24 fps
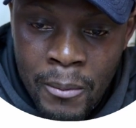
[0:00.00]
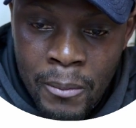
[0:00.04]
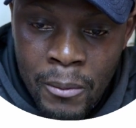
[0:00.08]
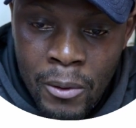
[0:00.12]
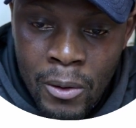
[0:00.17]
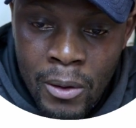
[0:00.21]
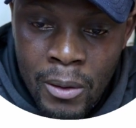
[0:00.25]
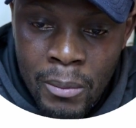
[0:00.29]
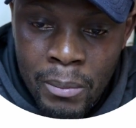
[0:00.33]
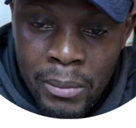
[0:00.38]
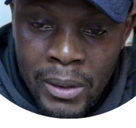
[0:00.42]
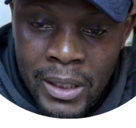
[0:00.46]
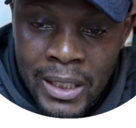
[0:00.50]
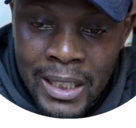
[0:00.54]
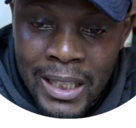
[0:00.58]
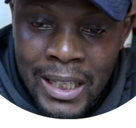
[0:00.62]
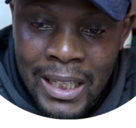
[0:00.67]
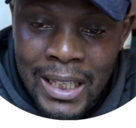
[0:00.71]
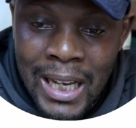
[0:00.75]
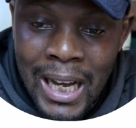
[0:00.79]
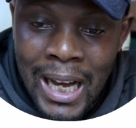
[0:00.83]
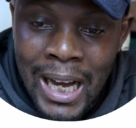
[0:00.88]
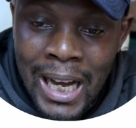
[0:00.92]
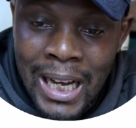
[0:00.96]

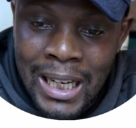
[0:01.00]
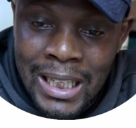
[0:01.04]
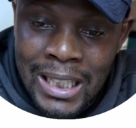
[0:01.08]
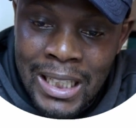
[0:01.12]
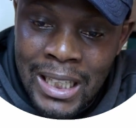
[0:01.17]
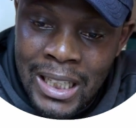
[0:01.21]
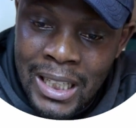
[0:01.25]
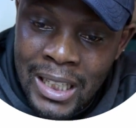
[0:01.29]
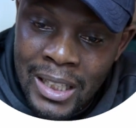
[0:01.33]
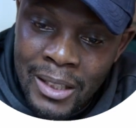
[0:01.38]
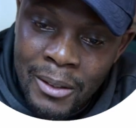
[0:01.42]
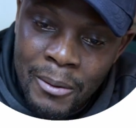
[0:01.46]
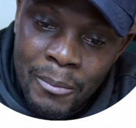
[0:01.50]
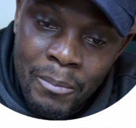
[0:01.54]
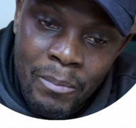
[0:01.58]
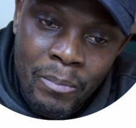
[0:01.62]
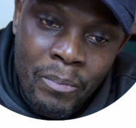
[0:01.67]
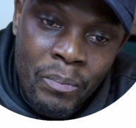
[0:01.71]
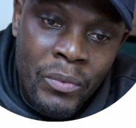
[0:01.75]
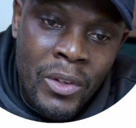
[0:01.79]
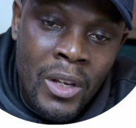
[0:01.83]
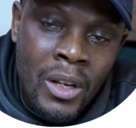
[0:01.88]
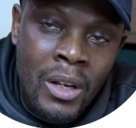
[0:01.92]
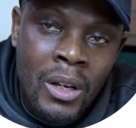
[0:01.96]
completed at
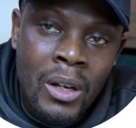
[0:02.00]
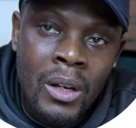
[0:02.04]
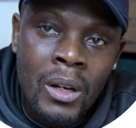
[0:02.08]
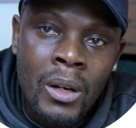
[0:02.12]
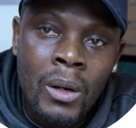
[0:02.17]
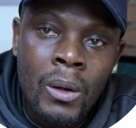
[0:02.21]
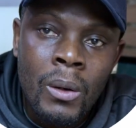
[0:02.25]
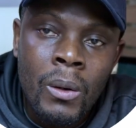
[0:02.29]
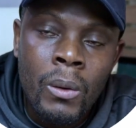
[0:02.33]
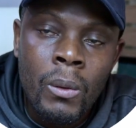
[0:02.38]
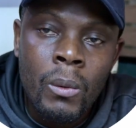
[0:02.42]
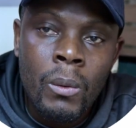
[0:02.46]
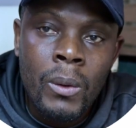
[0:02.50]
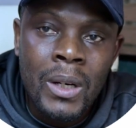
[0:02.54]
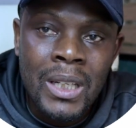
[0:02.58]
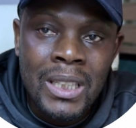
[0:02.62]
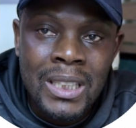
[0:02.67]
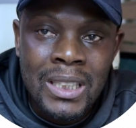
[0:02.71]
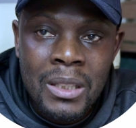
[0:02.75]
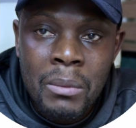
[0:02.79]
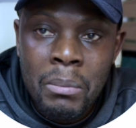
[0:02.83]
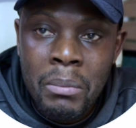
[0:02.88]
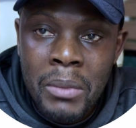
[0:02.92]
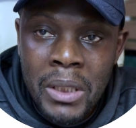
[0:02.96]

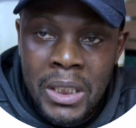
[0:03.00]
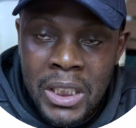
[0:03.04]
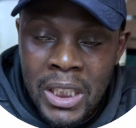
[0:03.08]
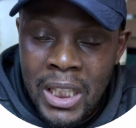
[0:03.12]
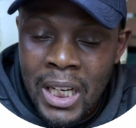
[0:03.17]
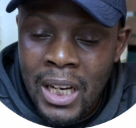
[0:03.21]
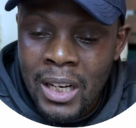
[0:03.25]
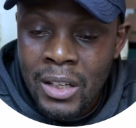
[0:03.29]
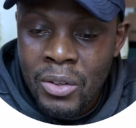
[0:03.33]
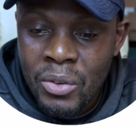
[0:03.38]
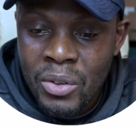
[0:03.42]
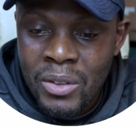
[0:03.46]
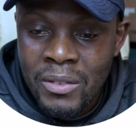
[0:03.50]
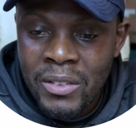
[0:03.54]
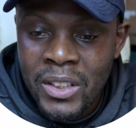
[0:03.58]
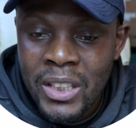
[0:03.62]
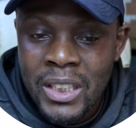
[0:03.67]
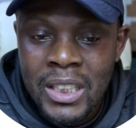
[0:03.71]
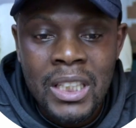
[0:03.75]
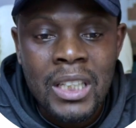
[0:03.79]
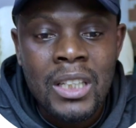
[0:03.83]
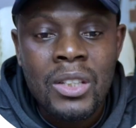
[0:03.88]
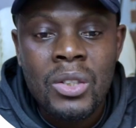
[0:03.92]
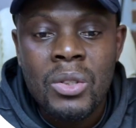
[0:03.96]
Western Michigan
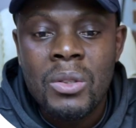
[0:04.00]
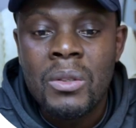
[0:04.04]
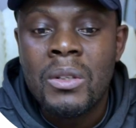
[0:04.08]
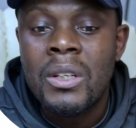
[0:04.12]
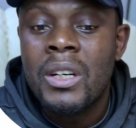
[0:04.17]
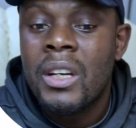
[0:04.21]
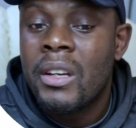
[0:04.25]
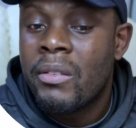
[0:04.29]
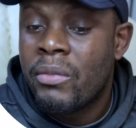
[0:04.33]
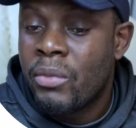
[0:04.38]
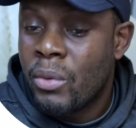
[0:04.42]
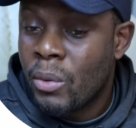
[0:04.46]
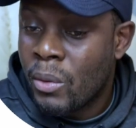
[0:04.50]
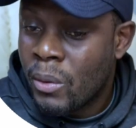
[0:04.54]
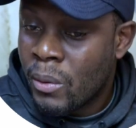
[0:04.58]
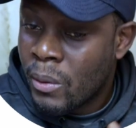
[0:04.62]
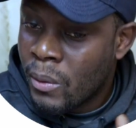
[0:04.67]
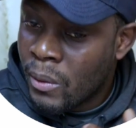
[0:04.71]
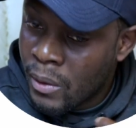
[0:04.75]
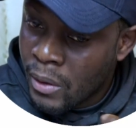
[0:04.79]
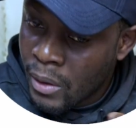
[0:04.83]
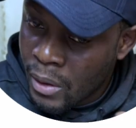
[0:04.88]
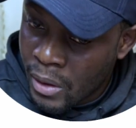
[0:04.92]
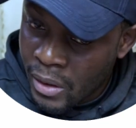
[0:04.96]
University. So if you
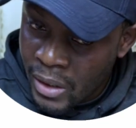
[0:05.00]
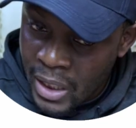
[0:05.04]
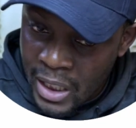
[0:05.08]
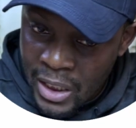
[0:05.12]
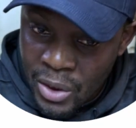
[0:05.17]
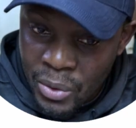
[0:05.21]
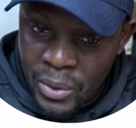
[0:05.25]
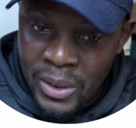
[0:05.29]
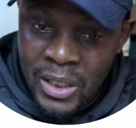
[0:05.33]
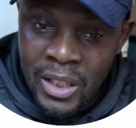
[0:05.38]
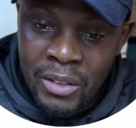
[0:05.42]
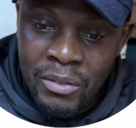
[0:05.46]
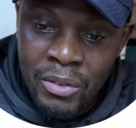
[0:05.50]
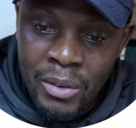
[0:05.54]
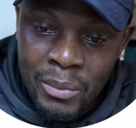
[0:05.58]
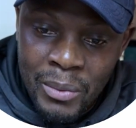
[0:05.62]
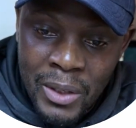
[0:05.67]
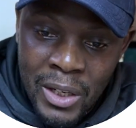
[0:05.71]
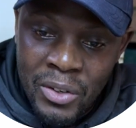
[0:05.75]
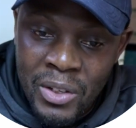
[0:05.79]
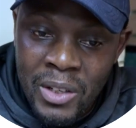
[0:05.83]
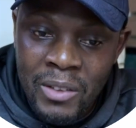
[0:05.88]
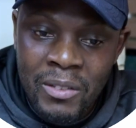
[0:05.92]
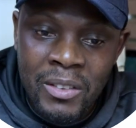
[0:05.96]
graduated from that
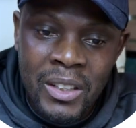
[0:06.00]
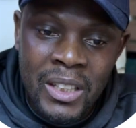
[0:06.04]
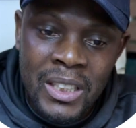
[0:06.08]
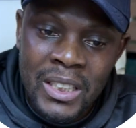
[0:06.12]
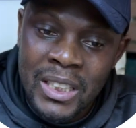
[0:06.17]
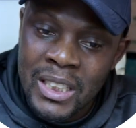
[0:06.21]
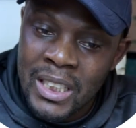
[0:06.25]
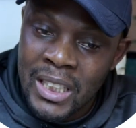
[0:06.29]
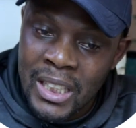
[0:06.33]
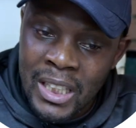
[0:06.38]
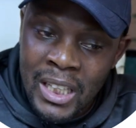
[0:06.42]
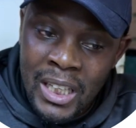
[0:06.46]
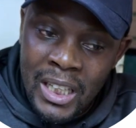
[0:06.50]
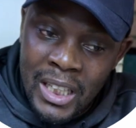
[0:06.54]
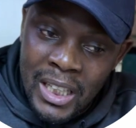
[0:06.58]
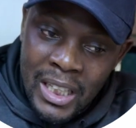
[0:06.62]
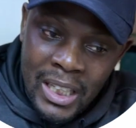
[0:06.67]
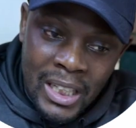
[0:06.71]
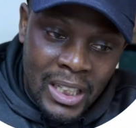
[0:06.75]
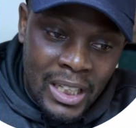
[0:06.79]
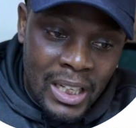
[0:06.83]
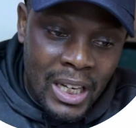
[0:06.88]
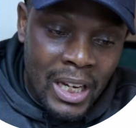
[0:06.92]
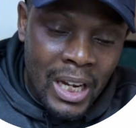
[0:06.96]
university,
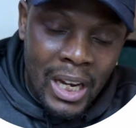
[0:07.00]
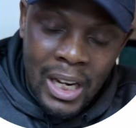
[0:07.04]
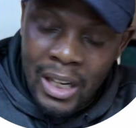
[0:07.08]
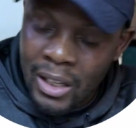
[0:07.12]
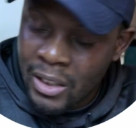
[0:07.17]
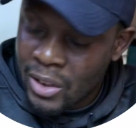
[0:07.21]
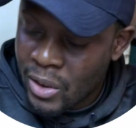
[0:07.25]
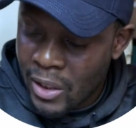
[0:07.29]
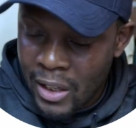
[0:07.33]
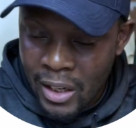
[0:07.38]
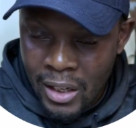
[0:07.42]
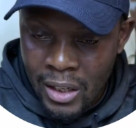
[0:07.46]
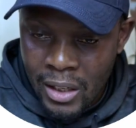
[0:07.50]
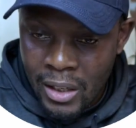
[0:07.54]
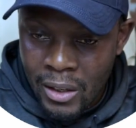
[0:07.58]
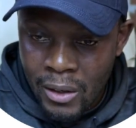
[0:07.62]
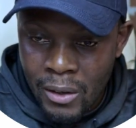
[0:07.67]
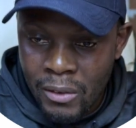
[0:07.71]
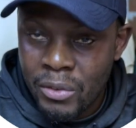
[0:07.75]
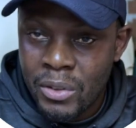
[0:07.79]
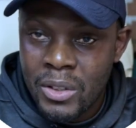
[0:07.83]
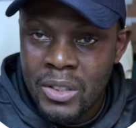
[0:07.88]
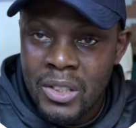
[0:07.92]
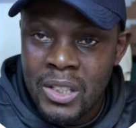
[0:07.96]

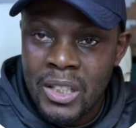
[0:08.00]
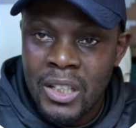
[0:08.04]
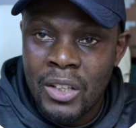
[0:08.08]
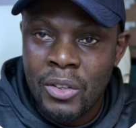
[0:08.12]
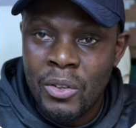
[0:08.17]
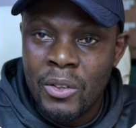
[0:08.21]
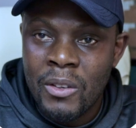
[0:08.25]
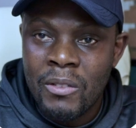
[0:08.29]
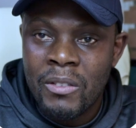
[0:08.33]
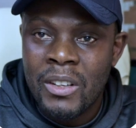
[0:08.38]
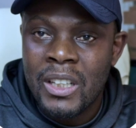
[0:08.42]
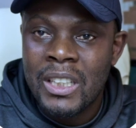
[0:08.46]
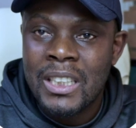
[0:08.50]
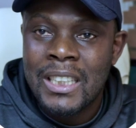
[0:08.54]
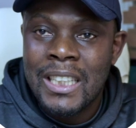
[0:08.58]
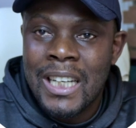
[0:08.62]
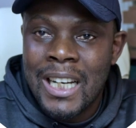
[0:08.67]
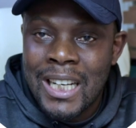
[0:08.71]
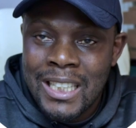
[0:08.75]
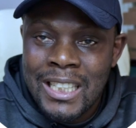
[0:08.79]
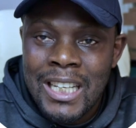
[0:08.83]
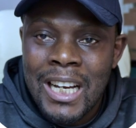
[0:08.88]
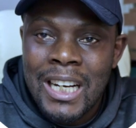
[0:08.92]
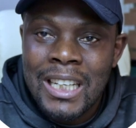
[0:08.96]
obviously the university
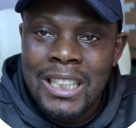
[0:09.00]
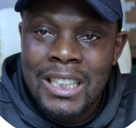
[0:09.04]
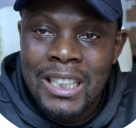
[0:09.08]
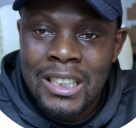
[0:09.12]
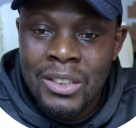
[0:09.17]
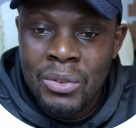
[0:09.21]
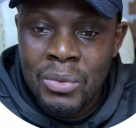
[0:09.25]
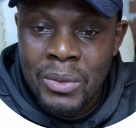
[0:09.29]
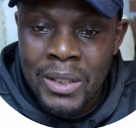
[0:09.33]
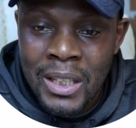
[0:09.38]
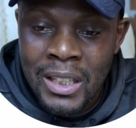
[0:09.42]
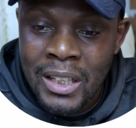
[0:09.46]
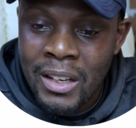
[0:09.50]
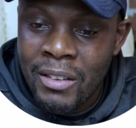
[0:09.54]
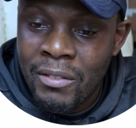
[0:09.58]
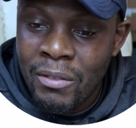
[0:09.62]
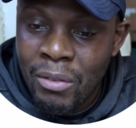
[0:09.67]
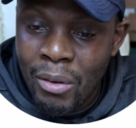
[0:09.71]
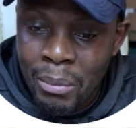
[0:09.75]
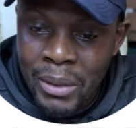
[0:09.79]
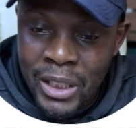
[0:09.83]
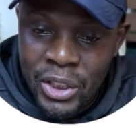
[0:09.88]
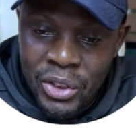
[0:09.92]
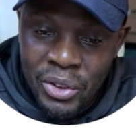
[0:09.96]
has access to that
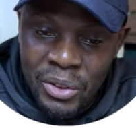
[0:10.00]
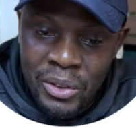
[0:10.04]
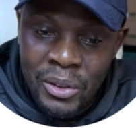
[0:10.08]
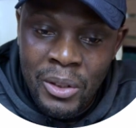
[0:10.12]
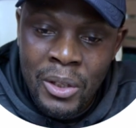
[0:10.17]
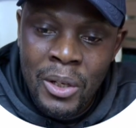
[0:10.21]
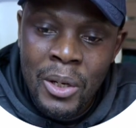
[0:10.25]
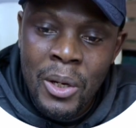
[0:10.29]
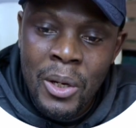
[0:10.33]
information.